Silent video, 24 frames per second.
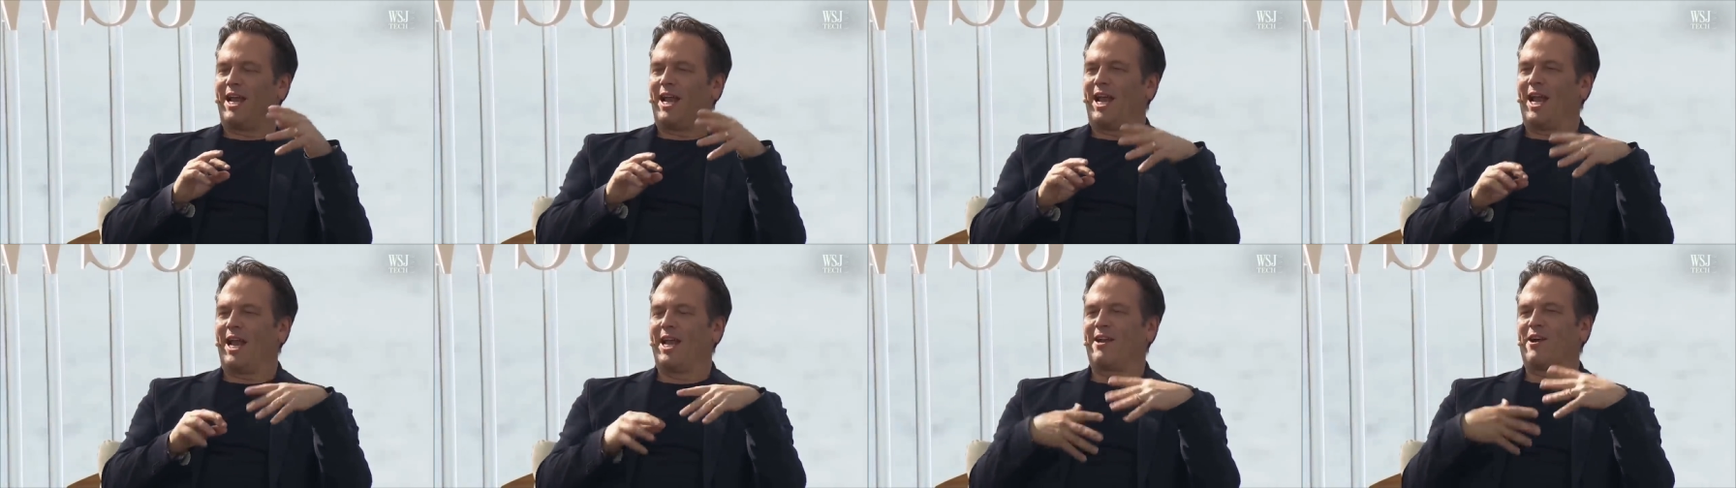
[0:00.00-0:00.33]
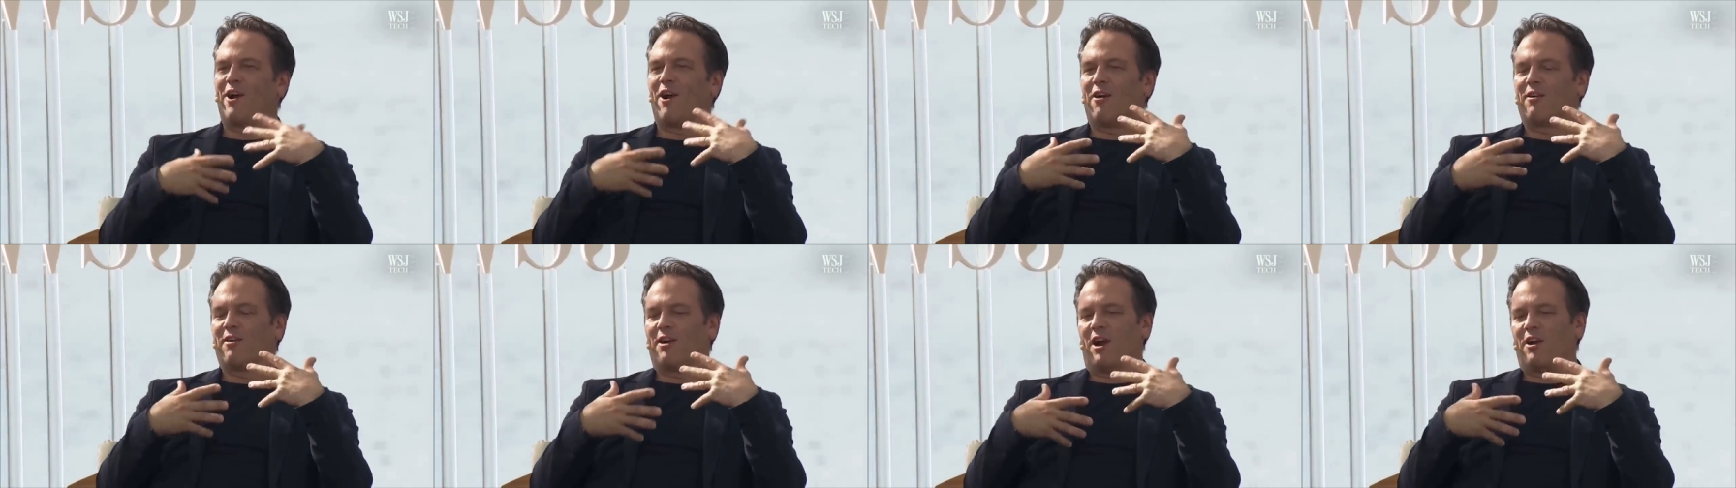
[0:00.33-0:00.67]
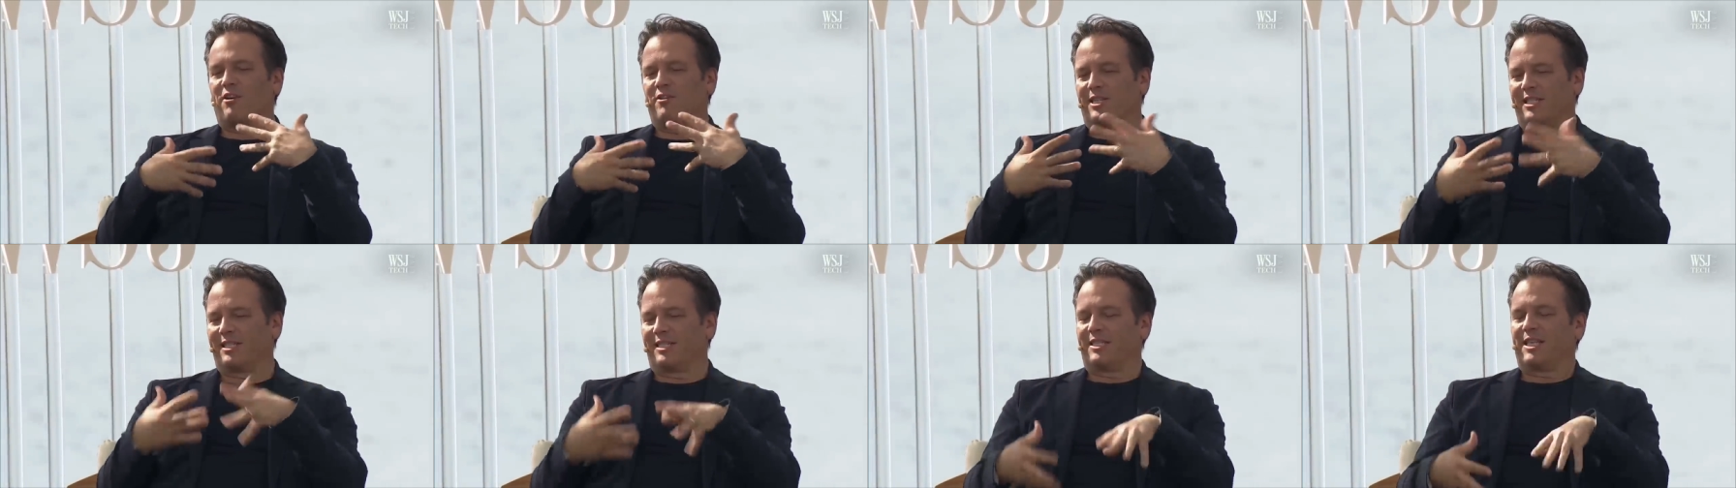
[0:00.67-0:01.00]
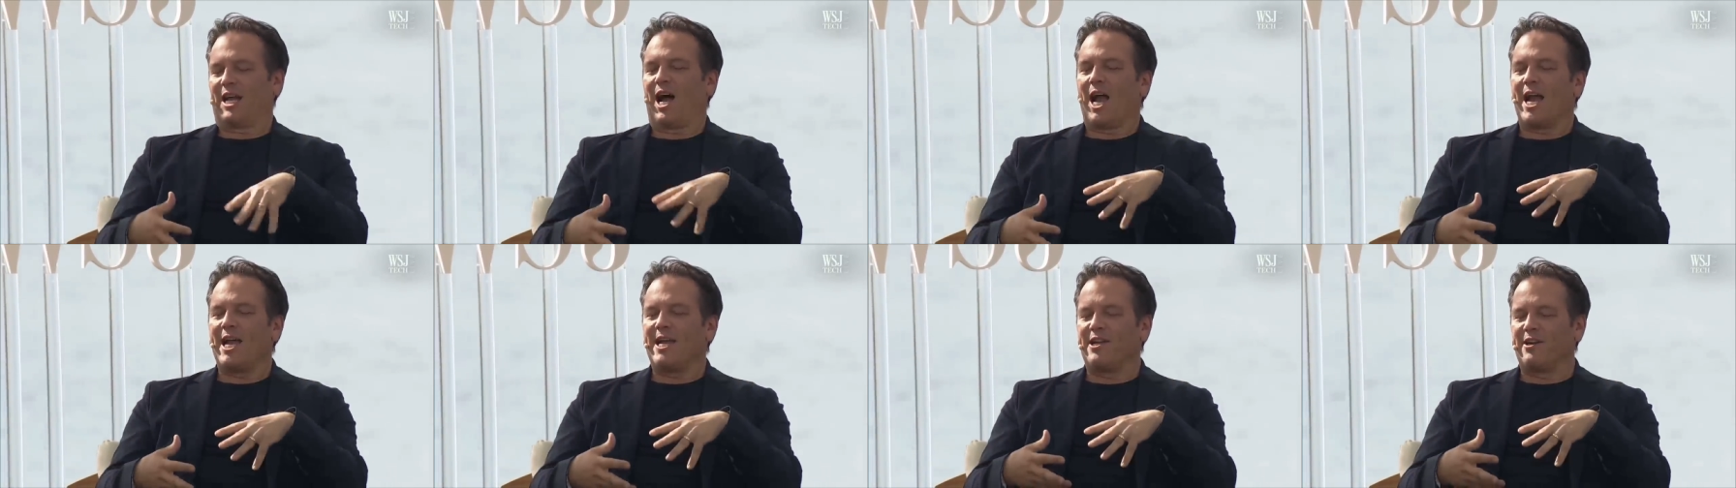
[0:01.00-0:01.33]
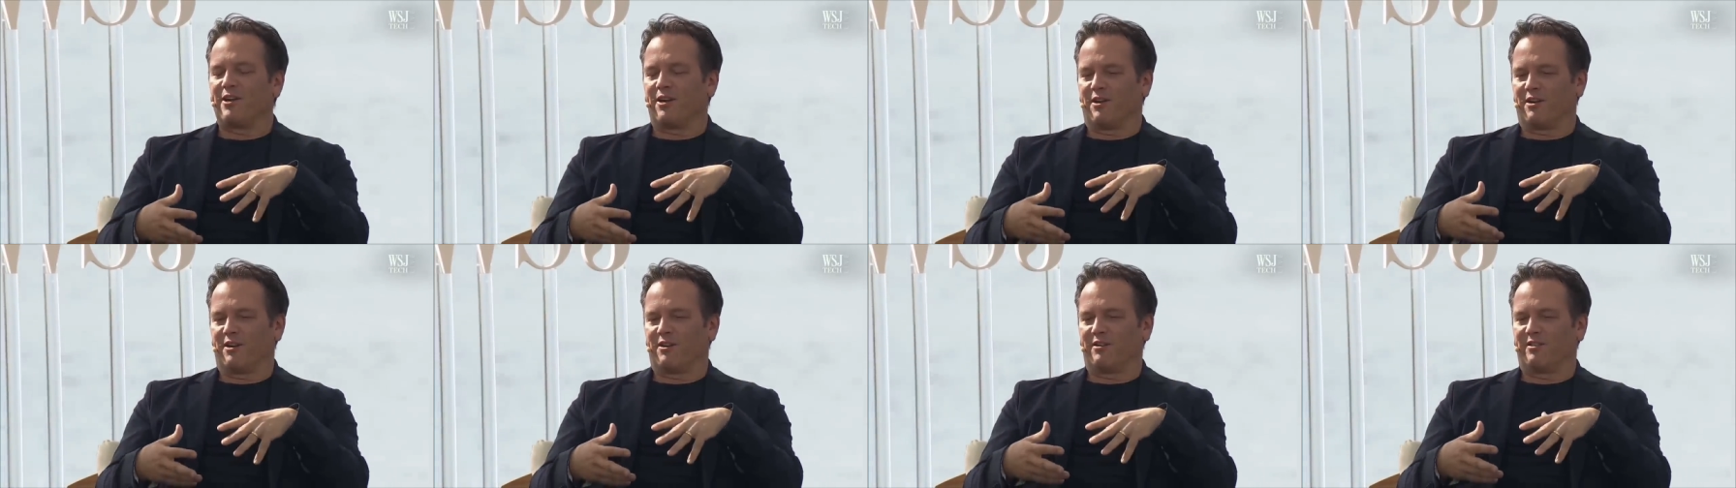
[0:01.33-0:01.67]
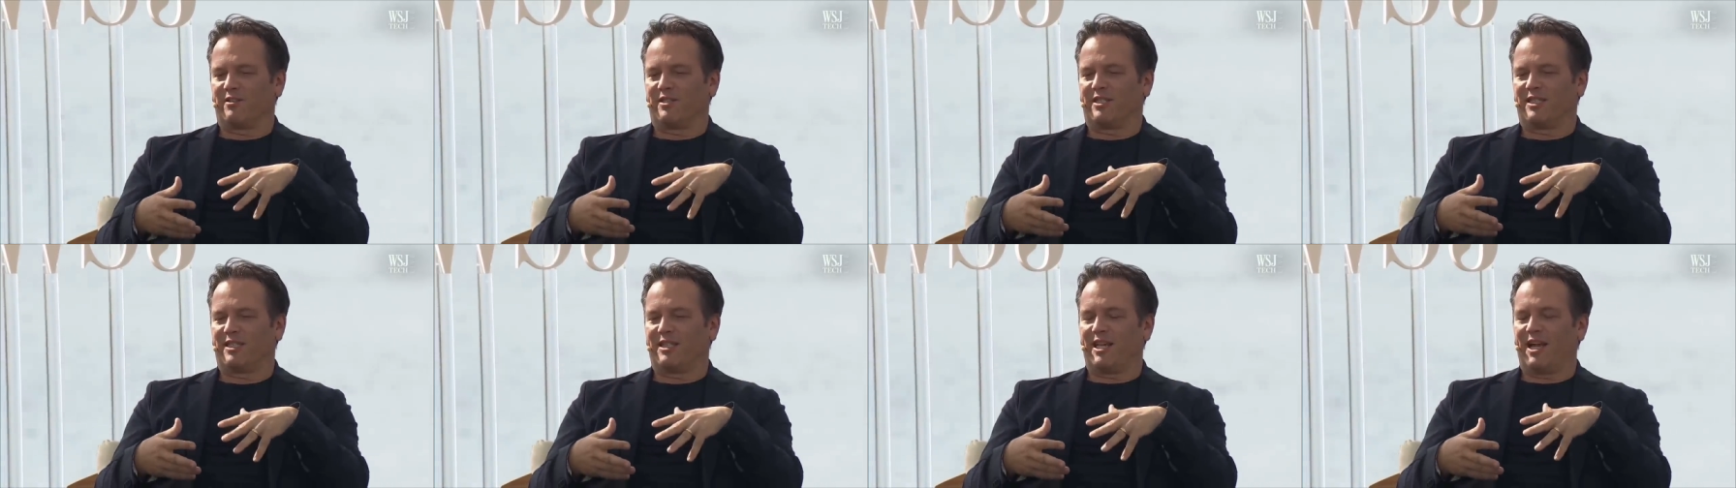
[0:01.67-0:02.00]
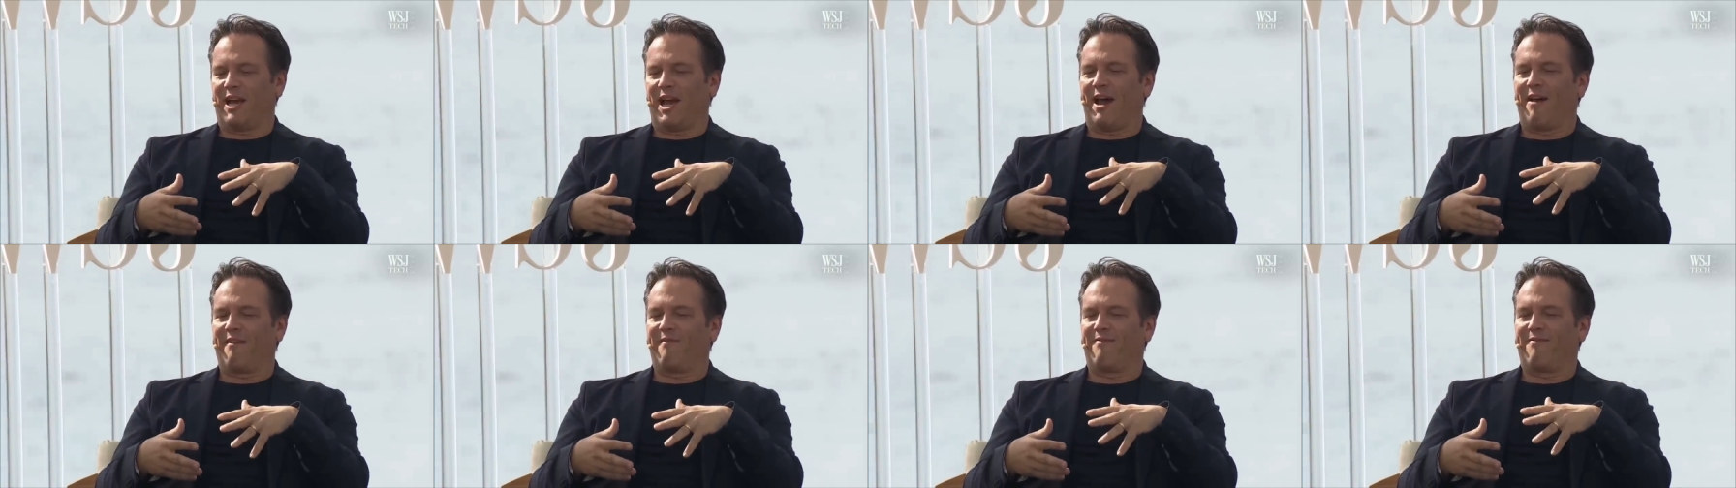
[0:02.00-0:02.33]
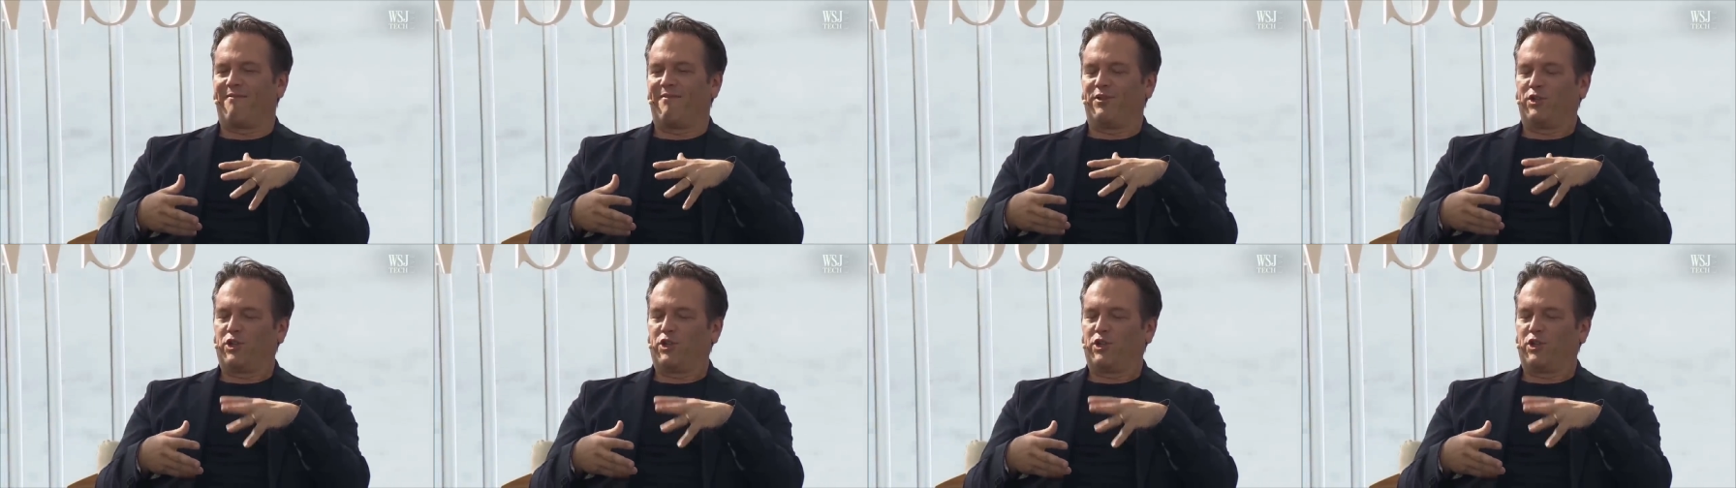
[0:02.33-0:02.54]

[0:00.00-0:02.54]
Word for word: And our, our designers have